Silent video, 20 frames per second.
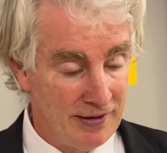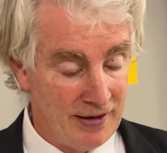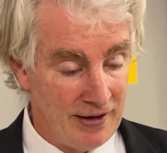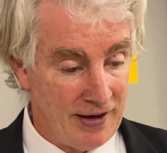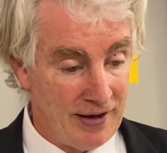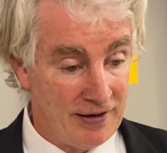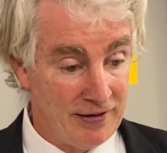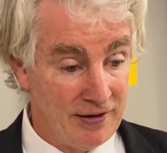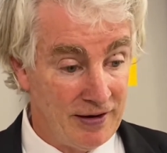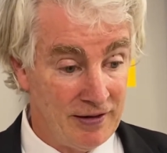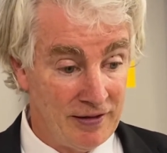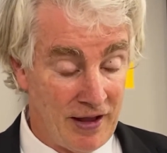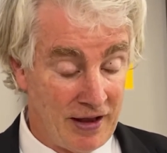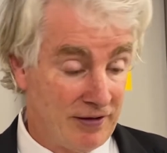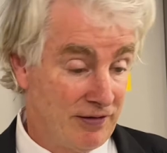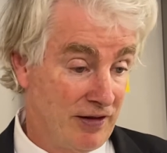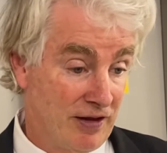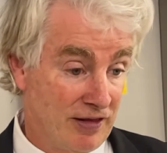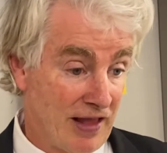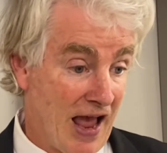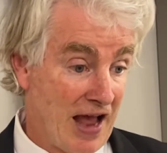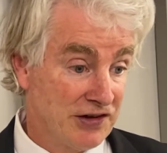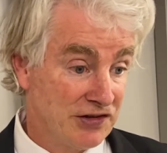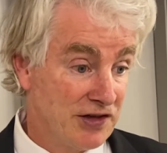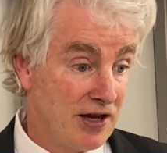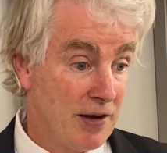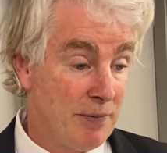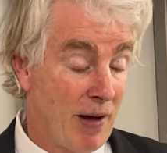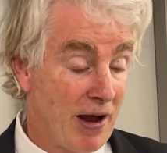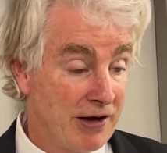And like the last
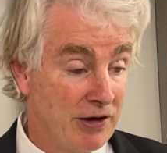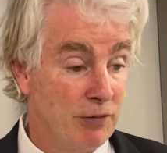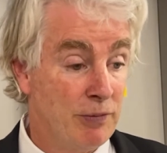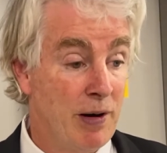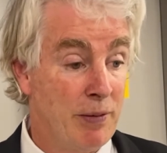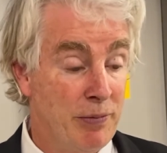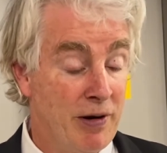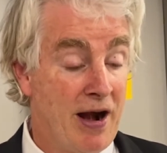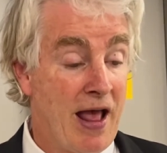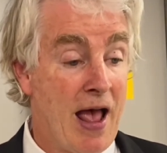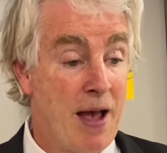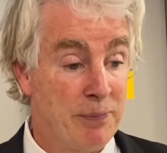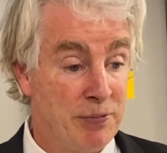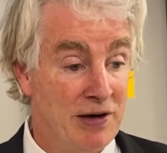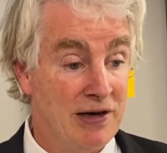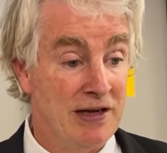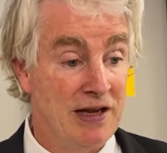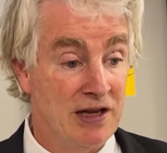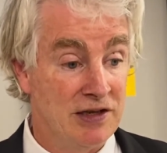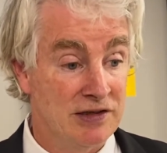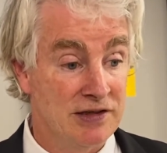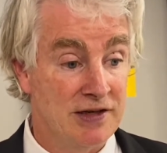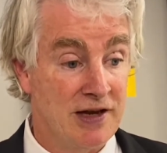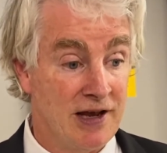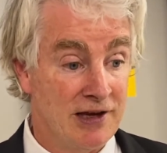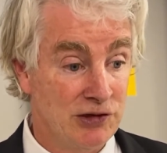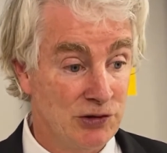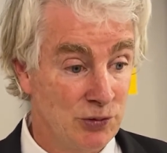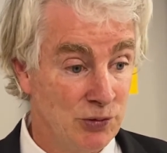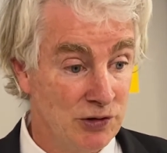time I can remember it happened against
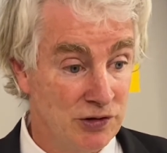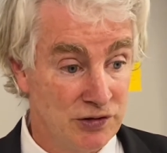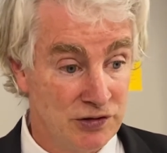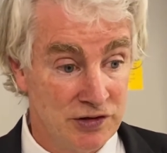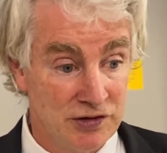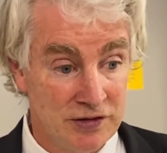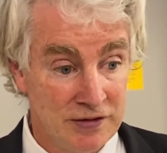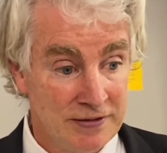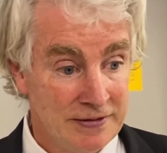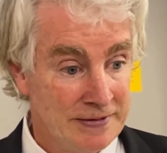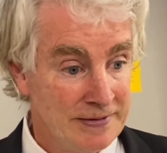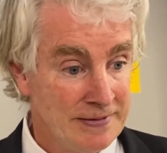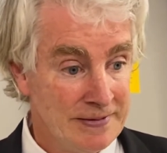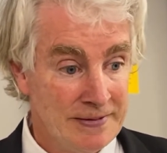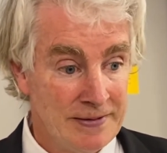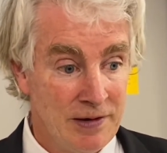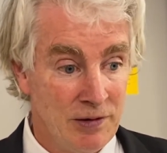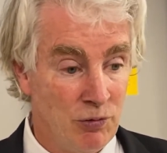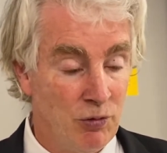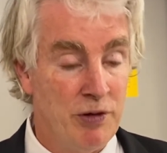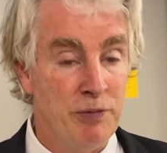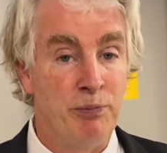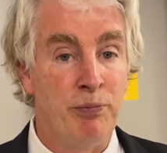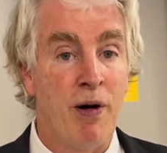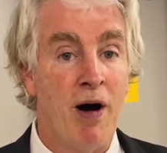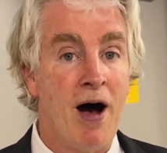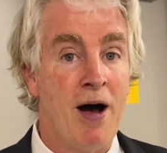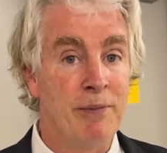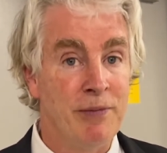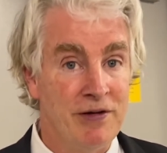us was when
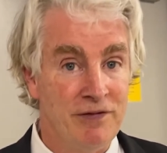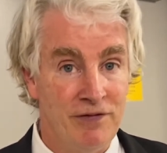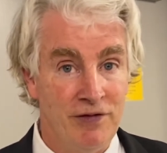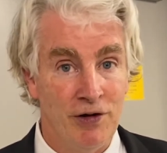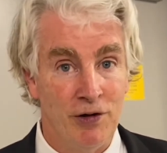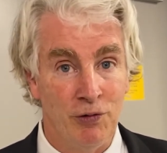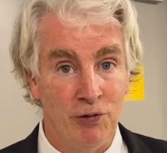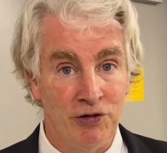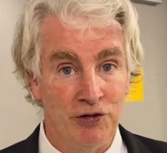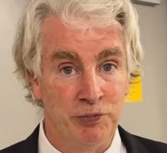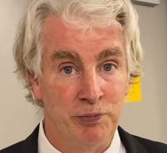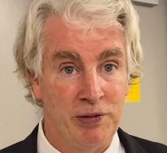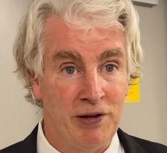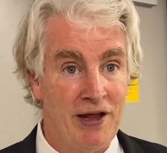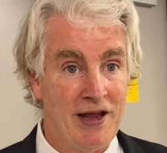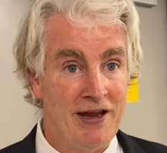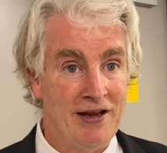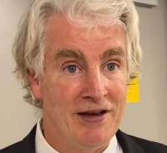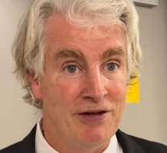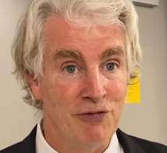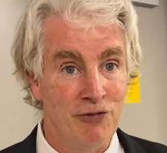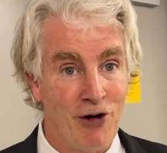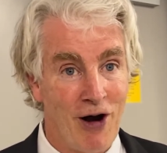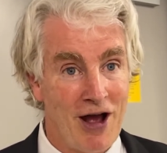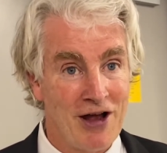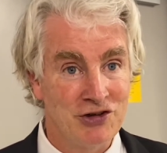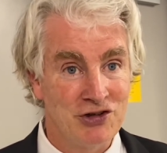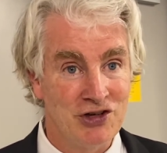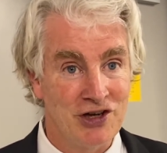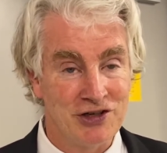Pominville was playing in
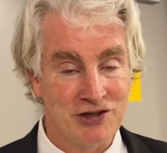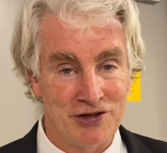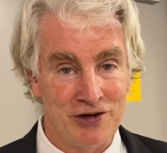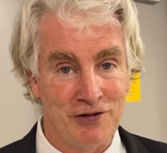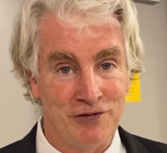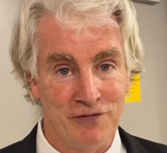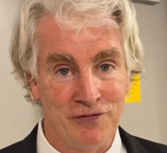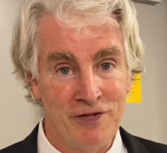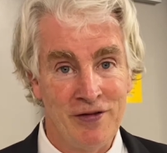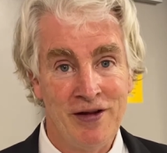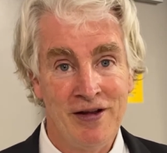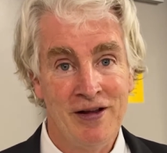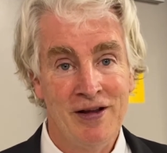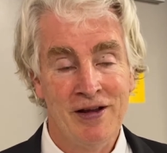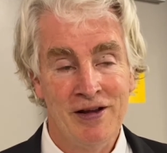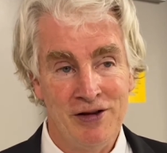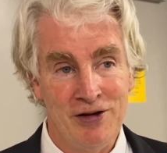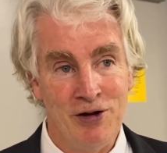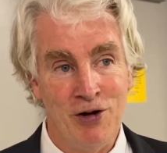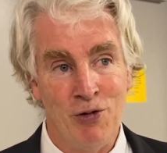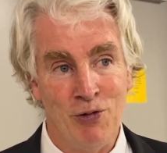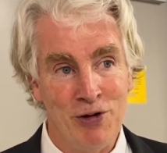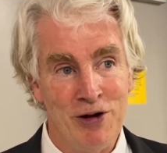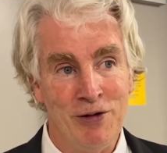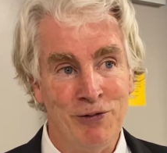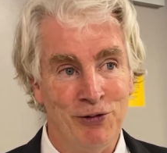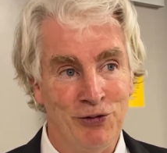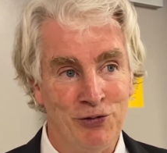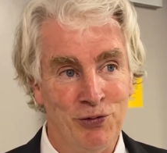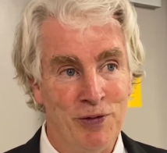Rochester, you know, when
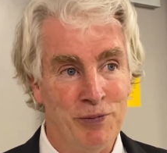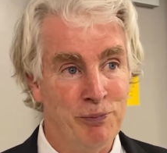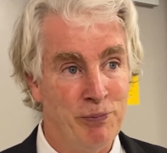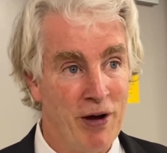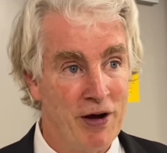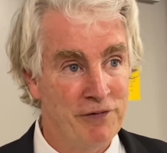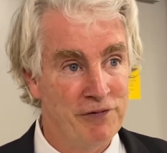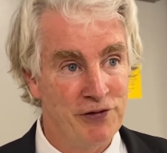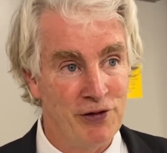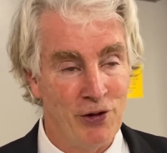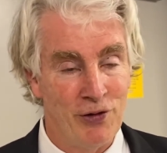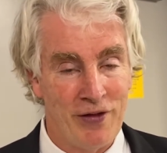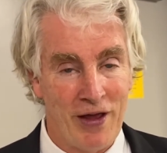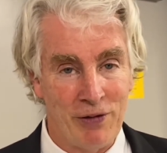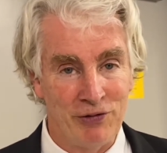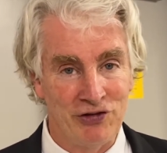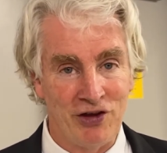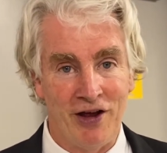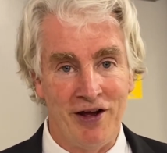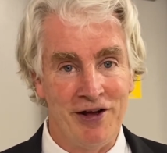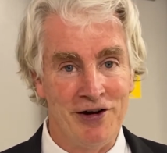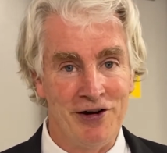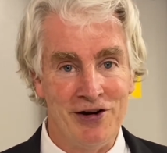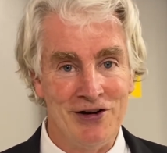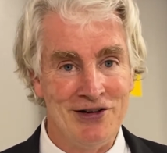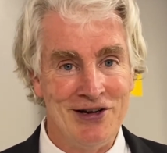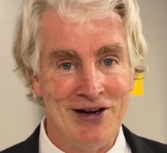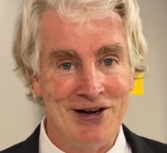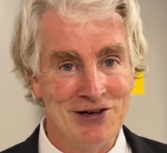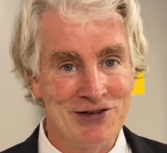he was with Buffalo, and that was
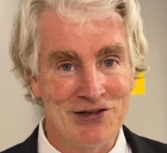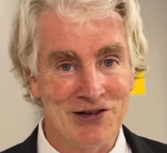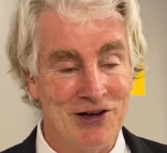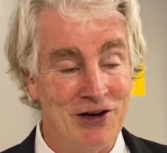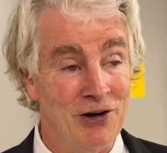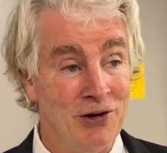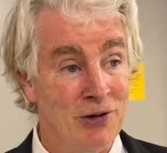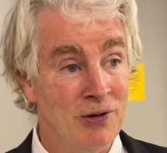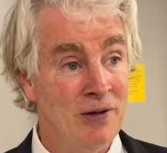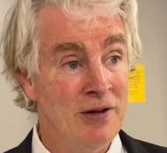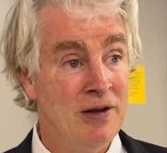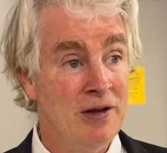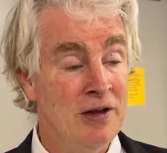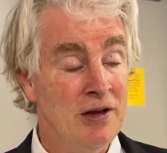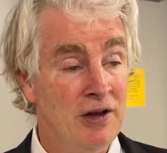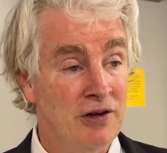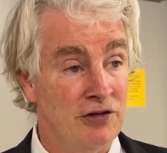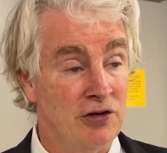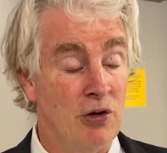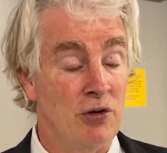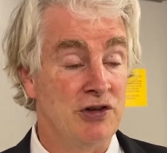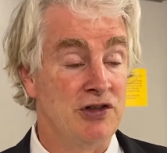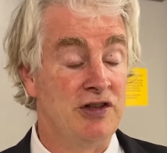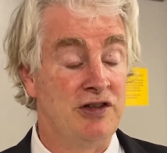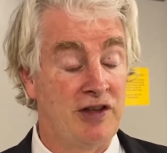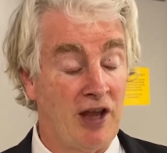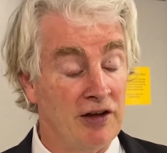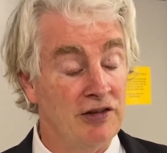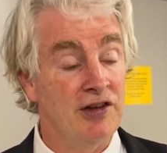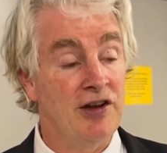100 years ago. So it
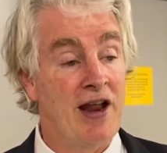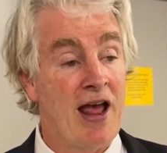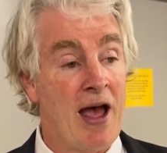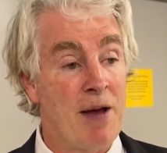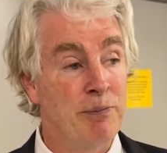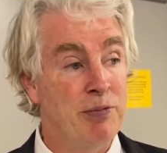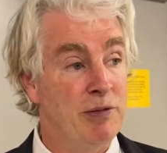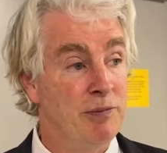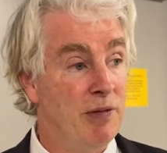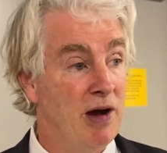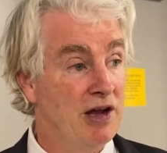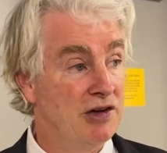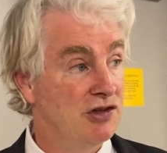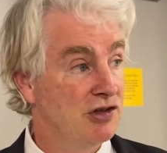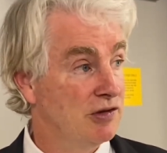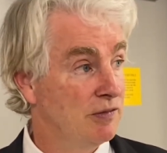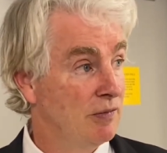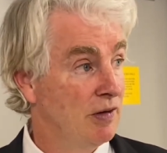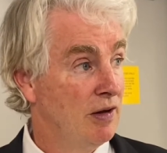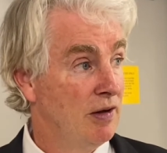doesn't happen much.